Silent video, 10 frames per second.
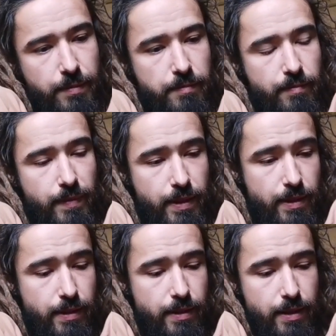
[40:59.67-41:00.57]
And as I
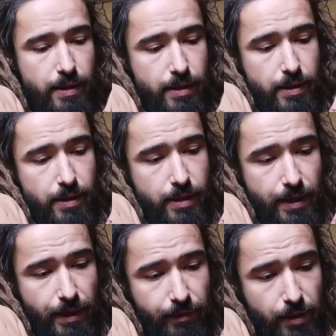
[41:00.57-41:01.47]
do this, you know,
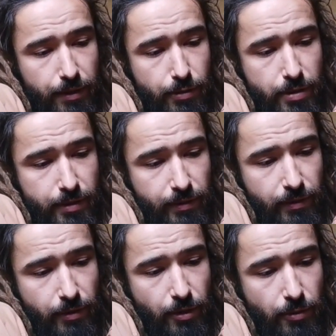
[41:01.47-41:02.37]

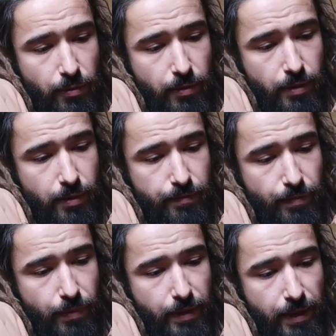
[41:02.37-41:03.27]
every corner that has
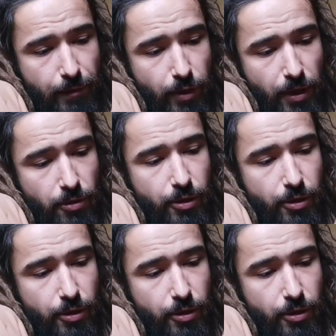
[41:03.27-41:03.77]
six